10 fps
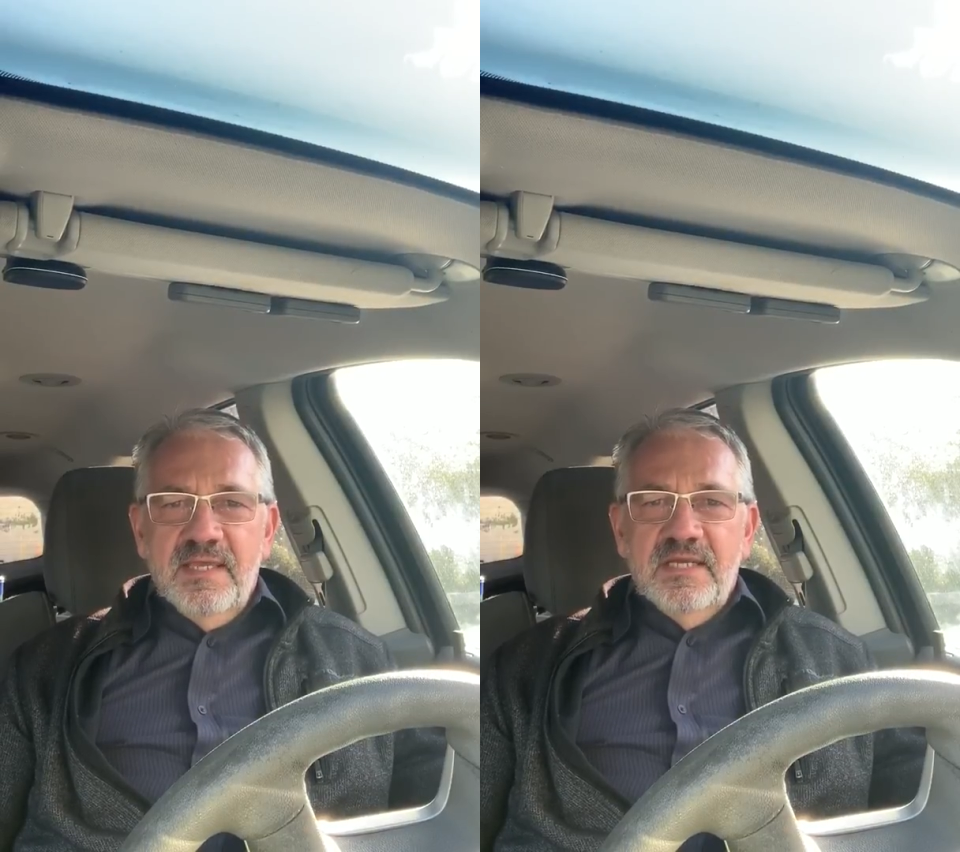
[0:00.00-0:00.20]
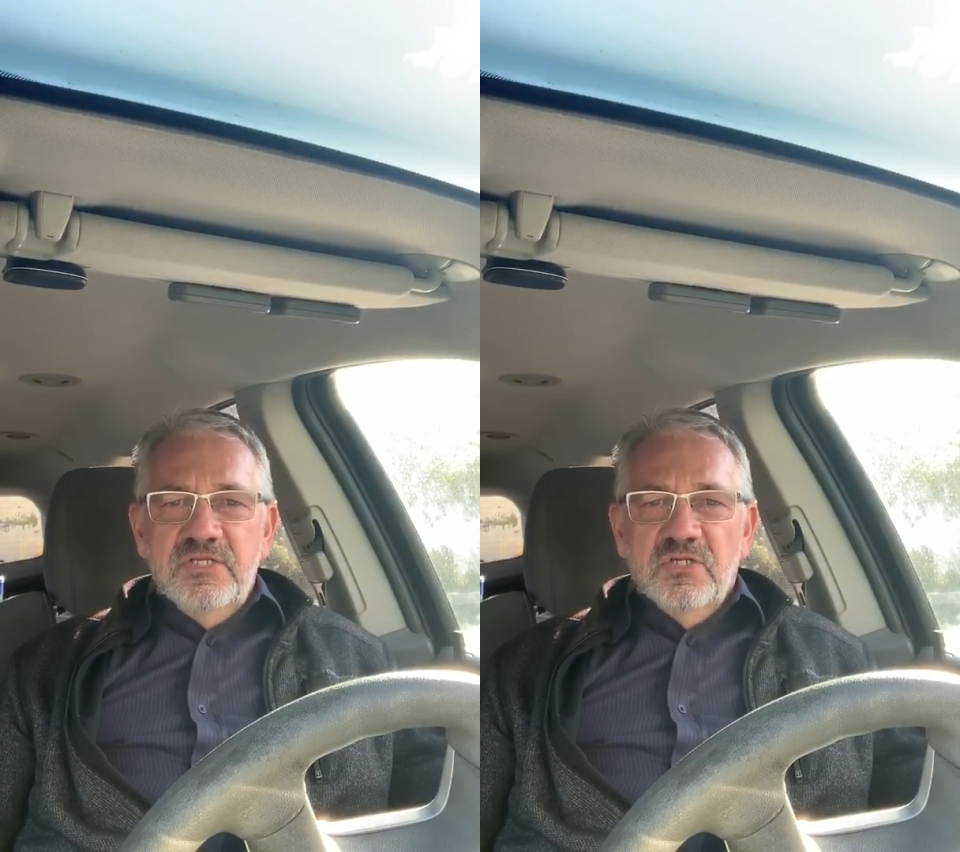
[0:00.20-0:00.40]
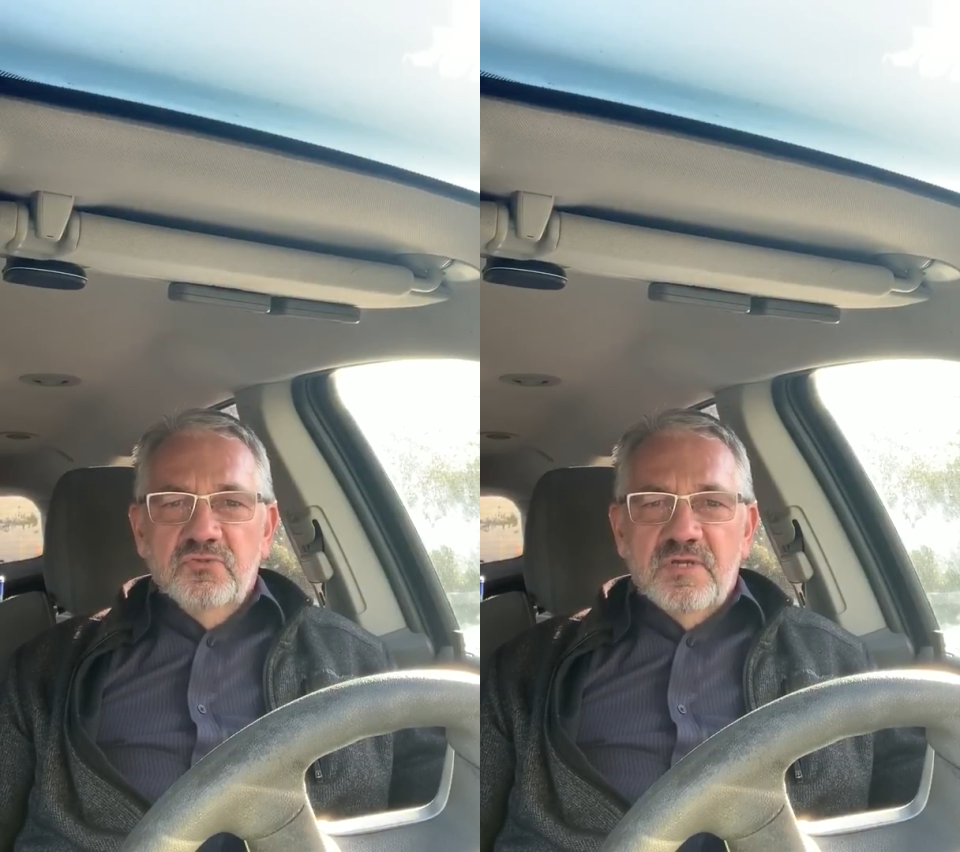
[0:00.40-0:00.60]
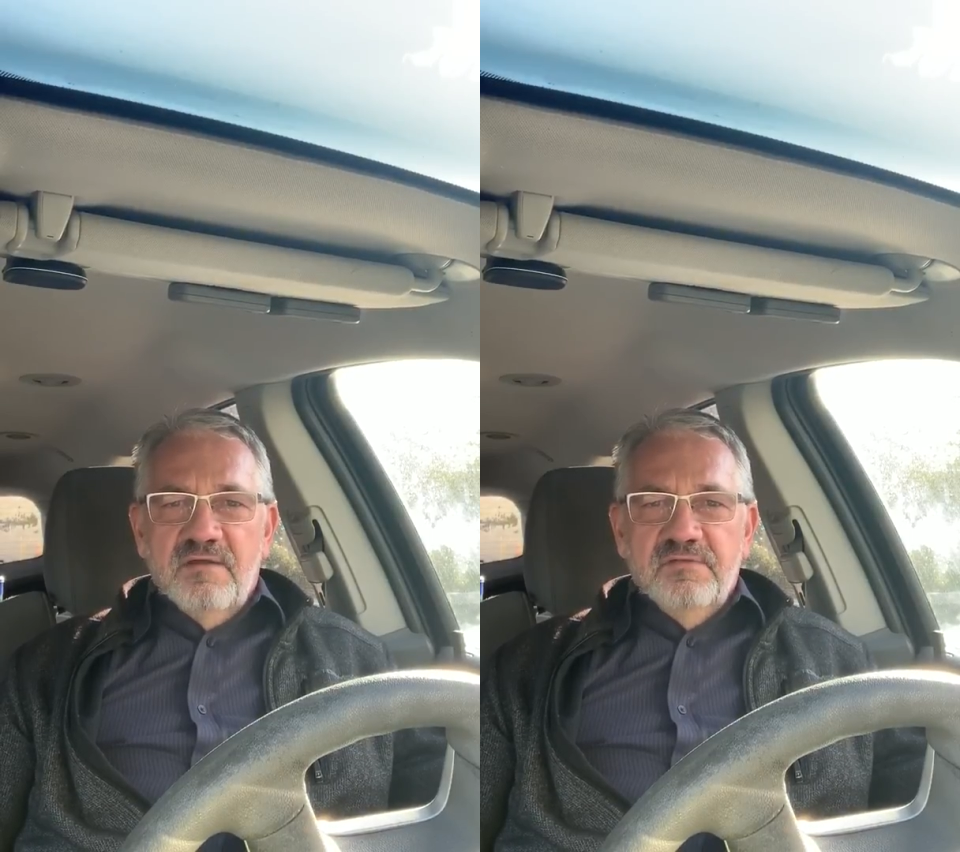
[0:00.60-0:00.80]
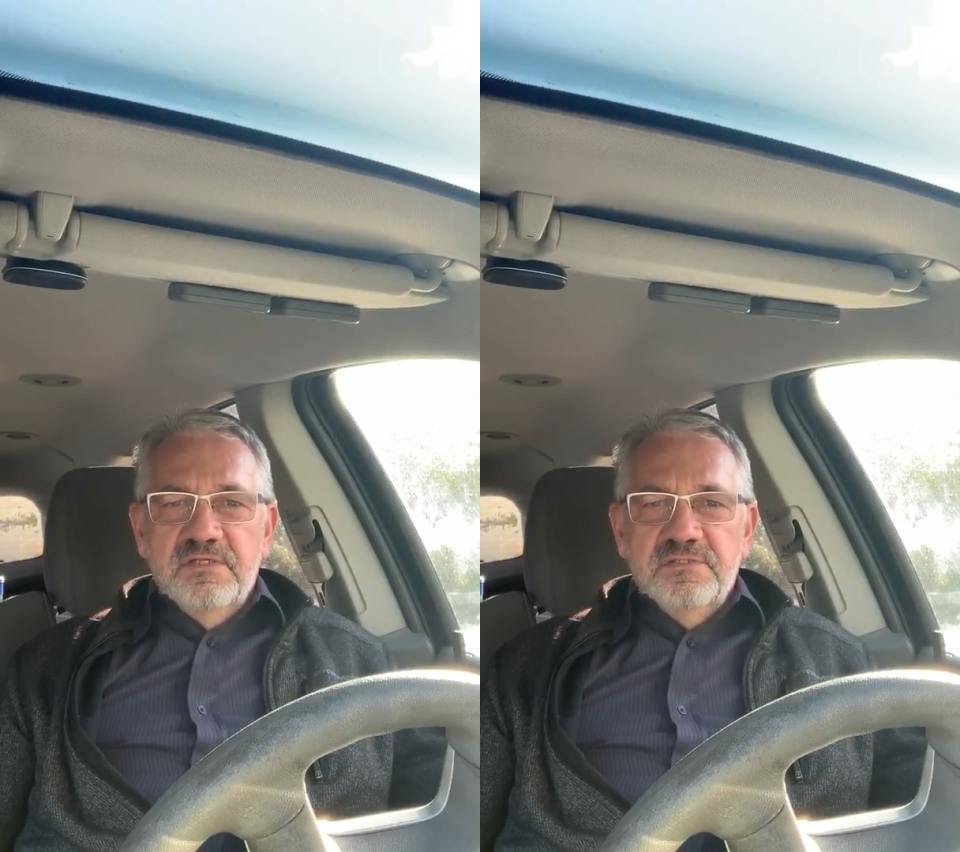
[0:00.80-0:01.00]
NHL
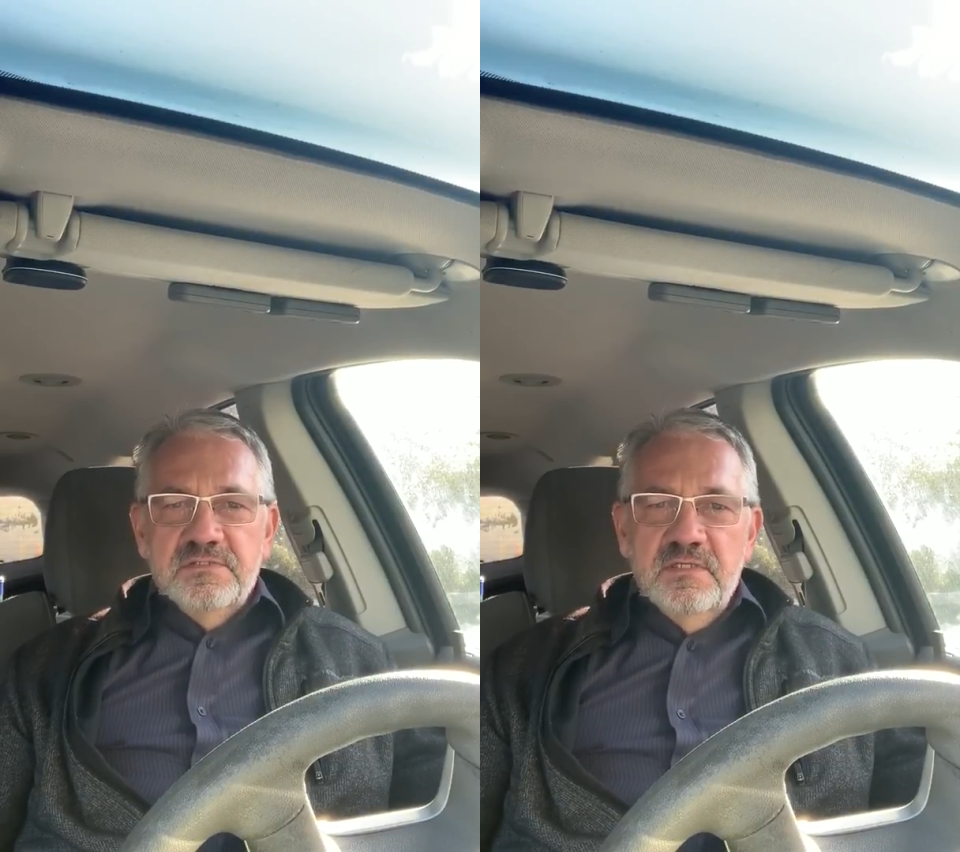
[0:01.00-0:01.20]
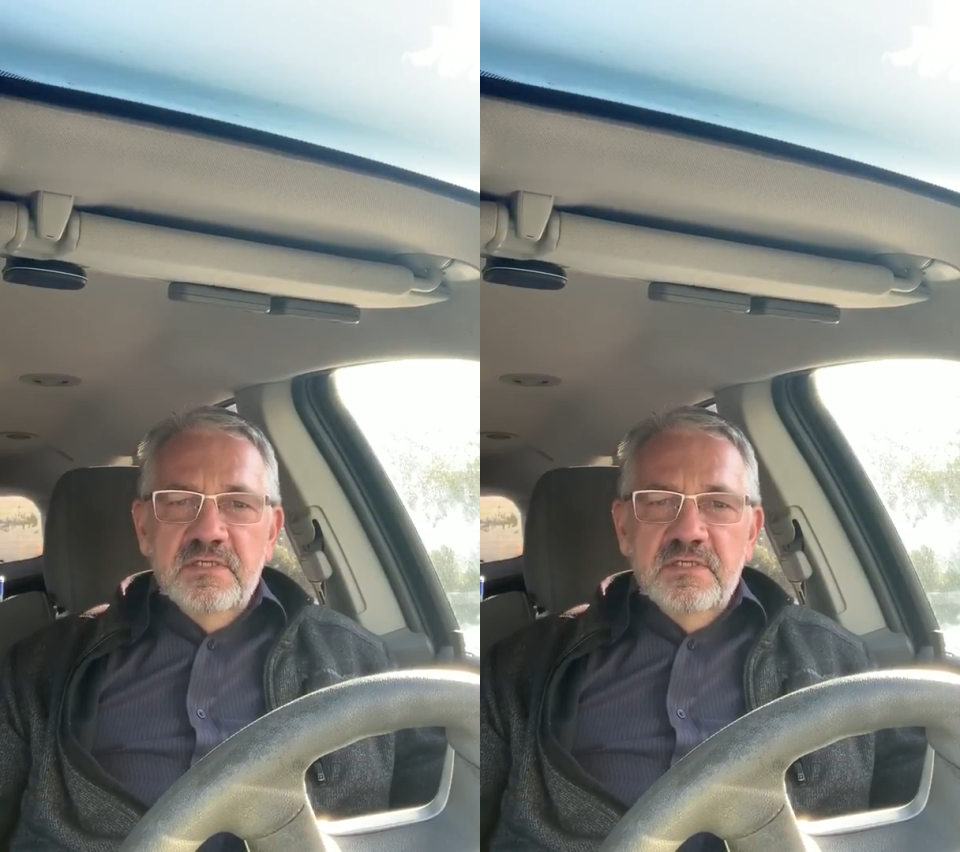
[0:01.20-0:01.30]
draft lists.